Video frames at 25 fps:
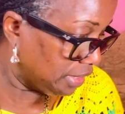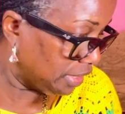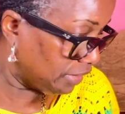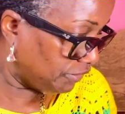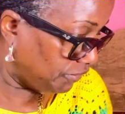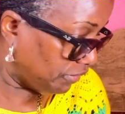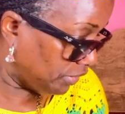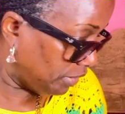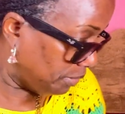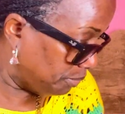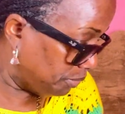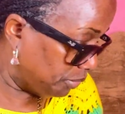If
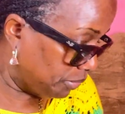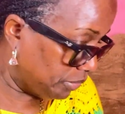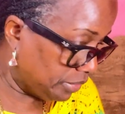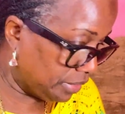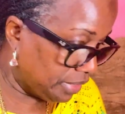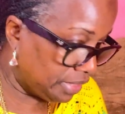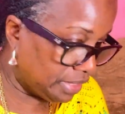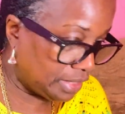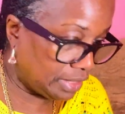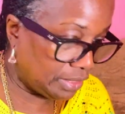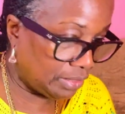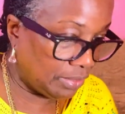I put
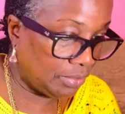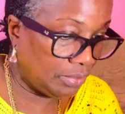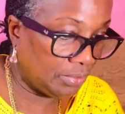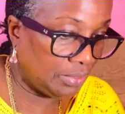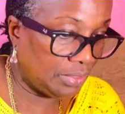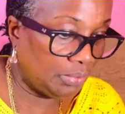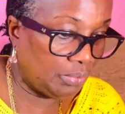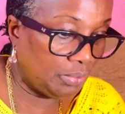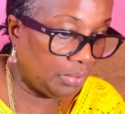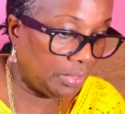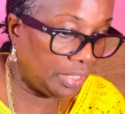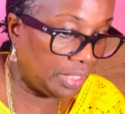this out
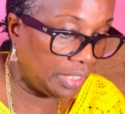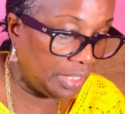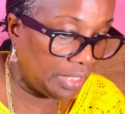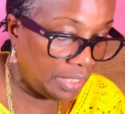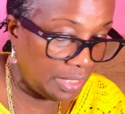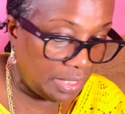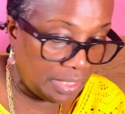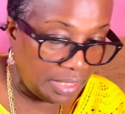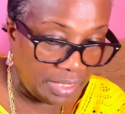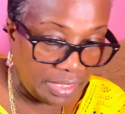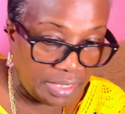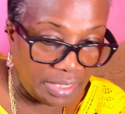the way,
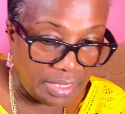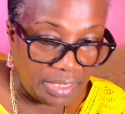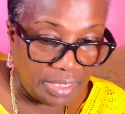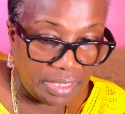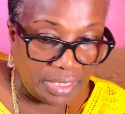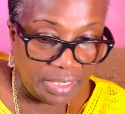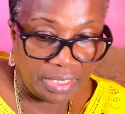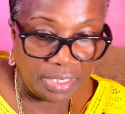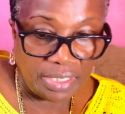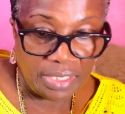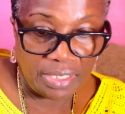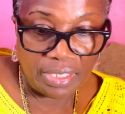
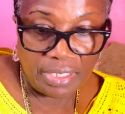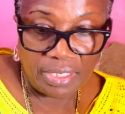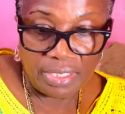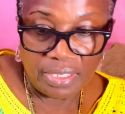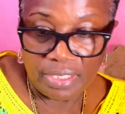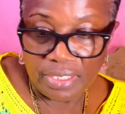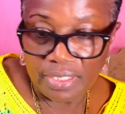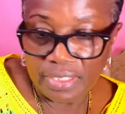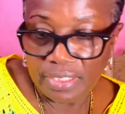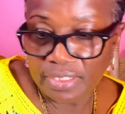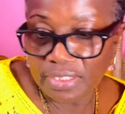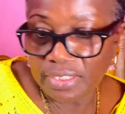
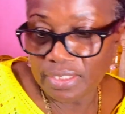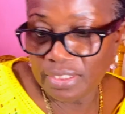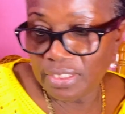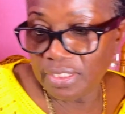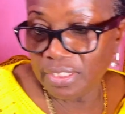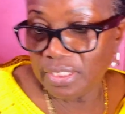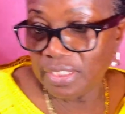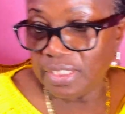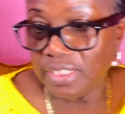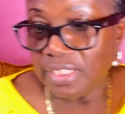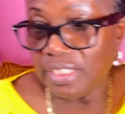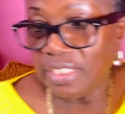so you
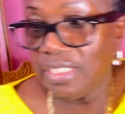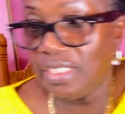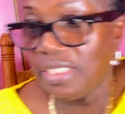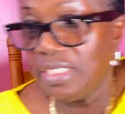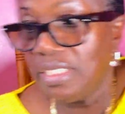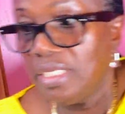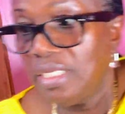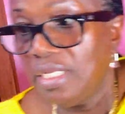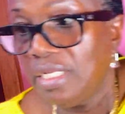see,